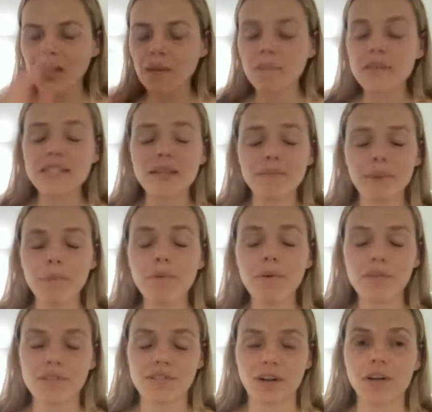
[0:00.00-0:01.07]
But some people
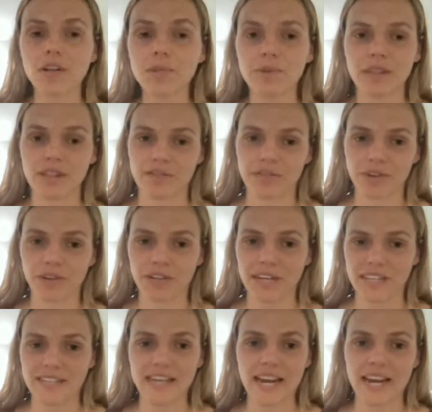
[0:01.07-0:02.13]
struggle with the food
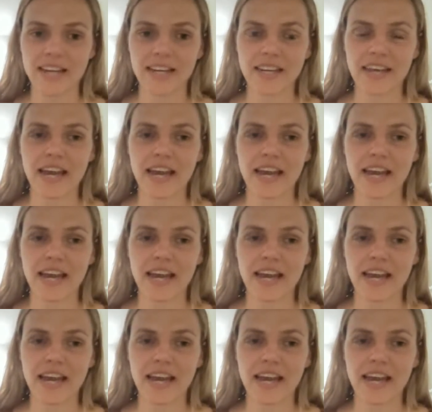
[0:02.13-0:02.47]
intake.